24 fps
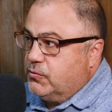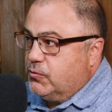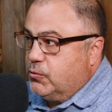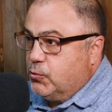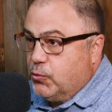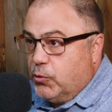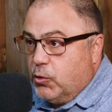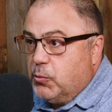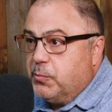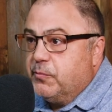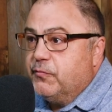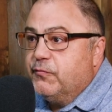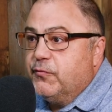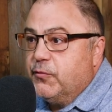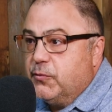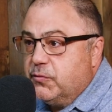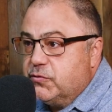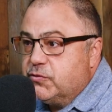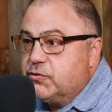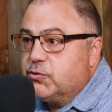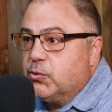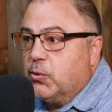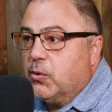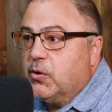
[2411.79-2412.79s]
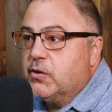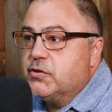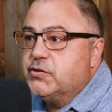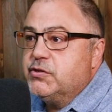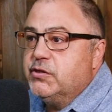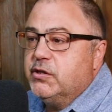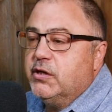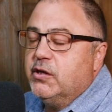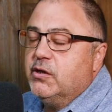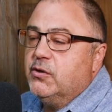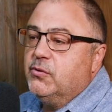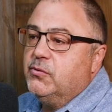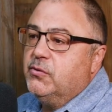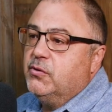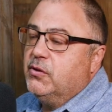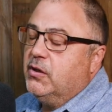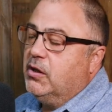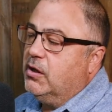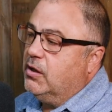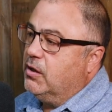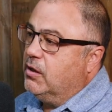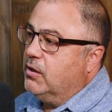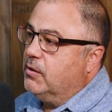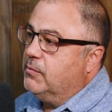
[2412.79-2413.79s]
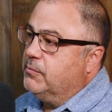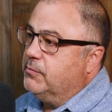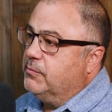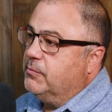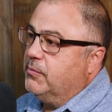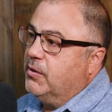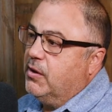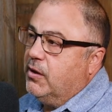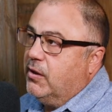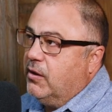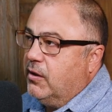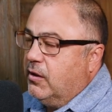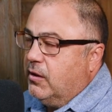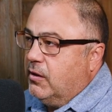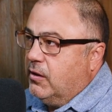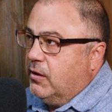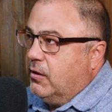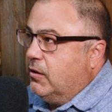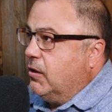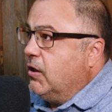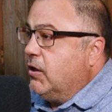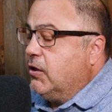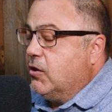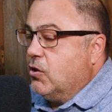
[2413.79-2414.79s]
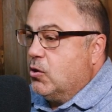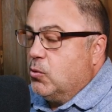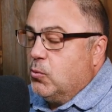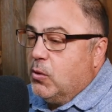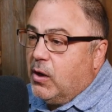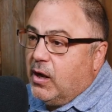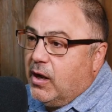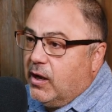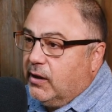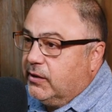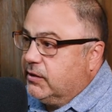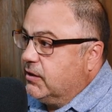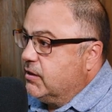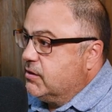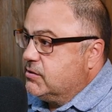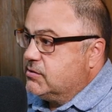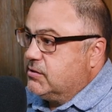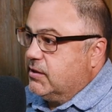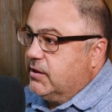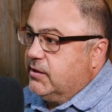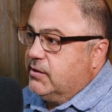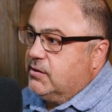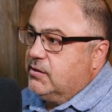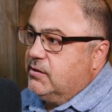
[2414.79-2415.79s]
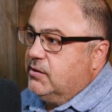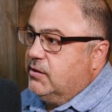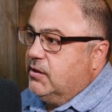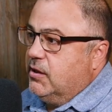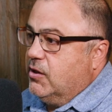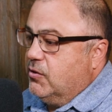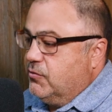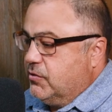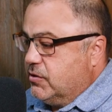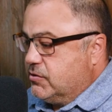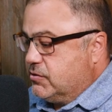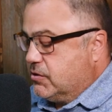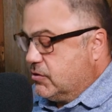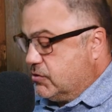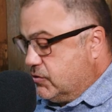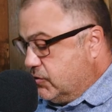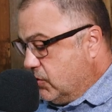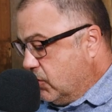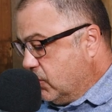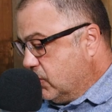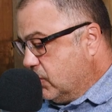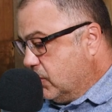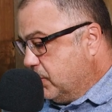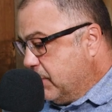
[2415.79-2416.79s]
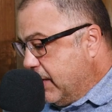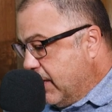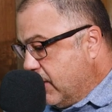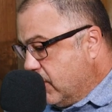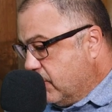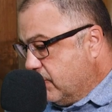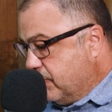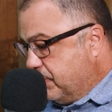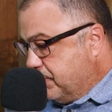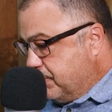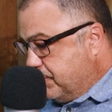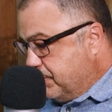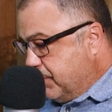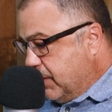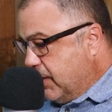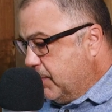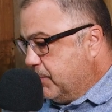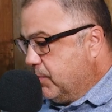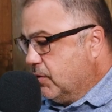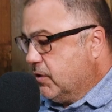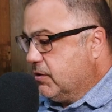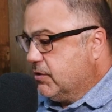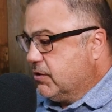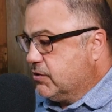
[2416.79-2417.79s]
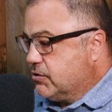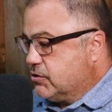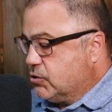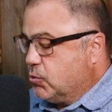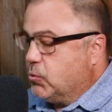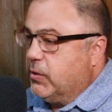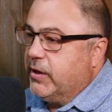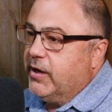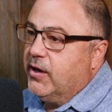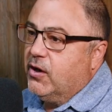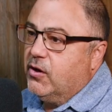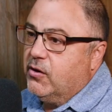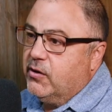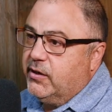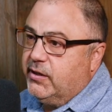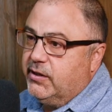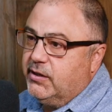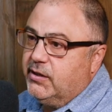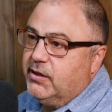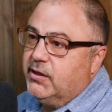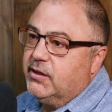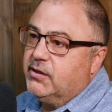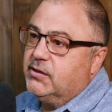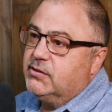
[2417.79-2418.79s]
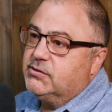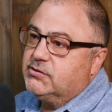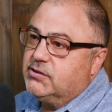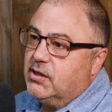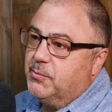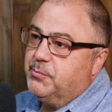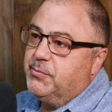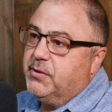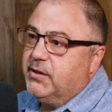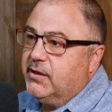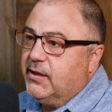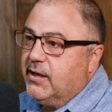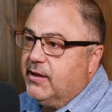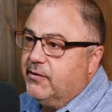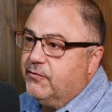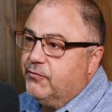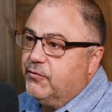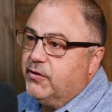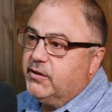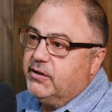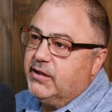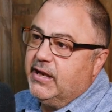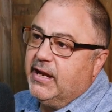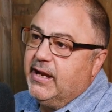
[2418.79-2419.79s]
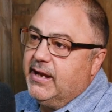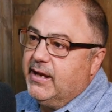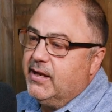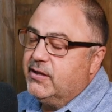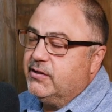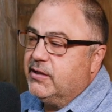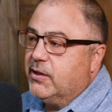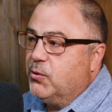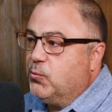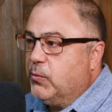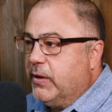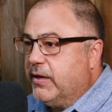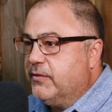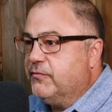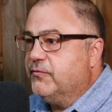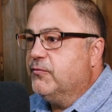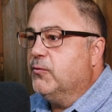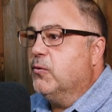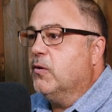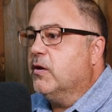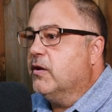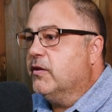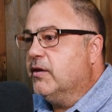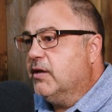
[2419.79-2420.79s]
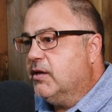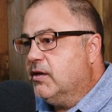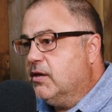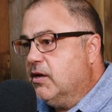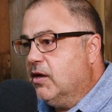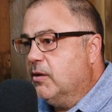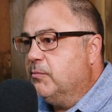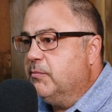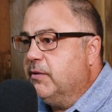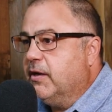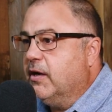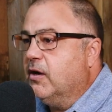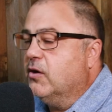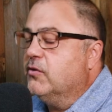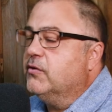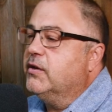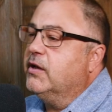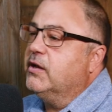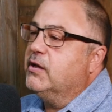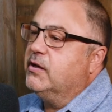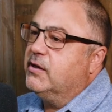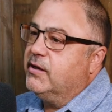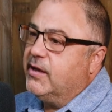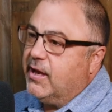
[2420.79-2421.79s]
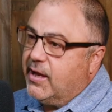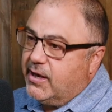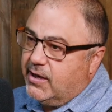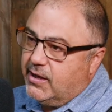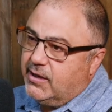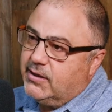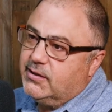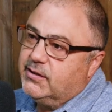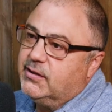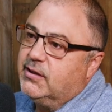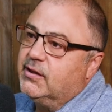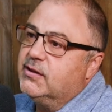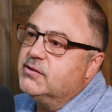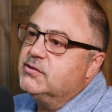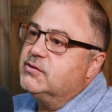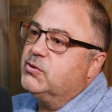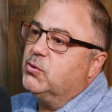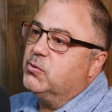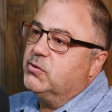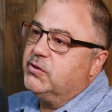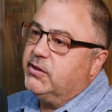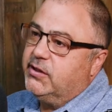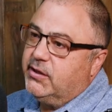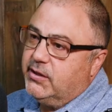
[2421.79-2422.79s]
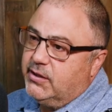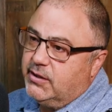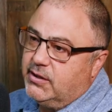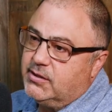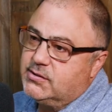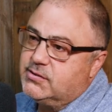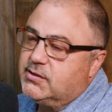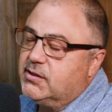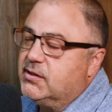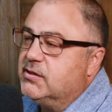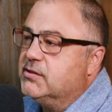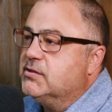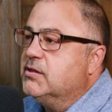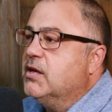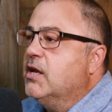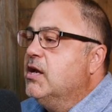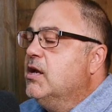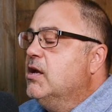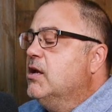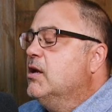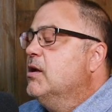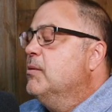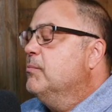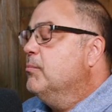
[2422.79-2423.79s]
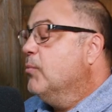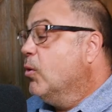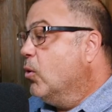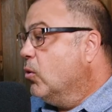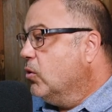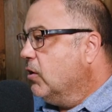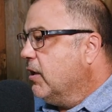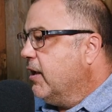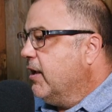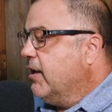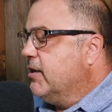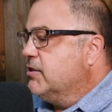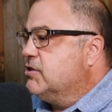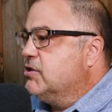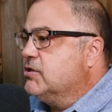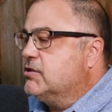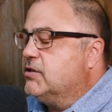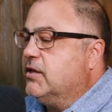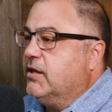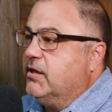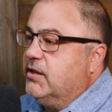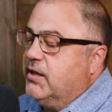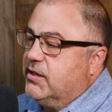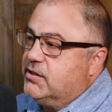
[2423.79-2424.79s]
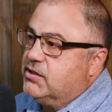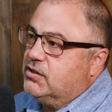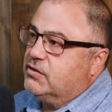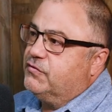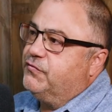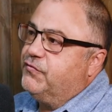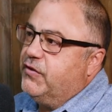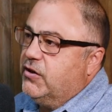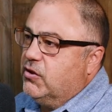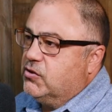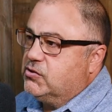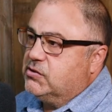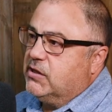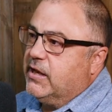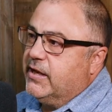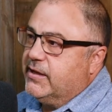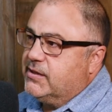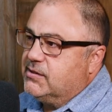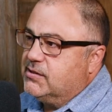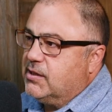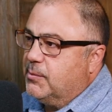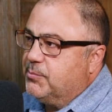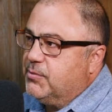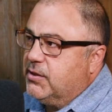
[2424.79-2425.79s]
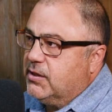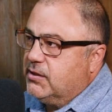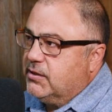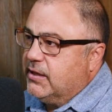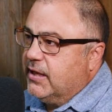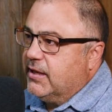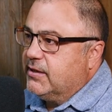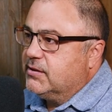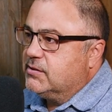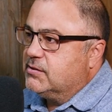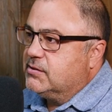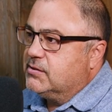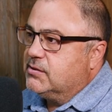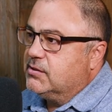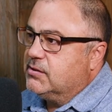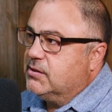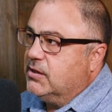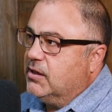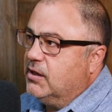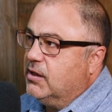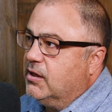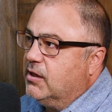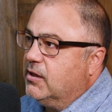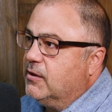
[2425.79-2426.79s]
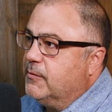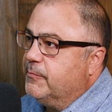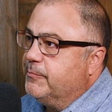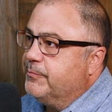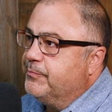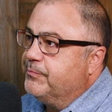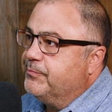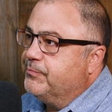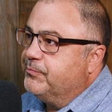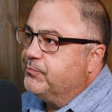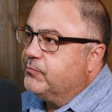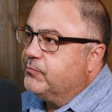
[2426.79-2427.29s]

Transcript: group, food source, you know. Um, you go to Oaxaca, it's like, you know, there's a certain amount of people in the square eating something every day, and they wait for it, and they come there, and they get it, and there's tortillas, and there's mole. It's just, it just feels like something that's um,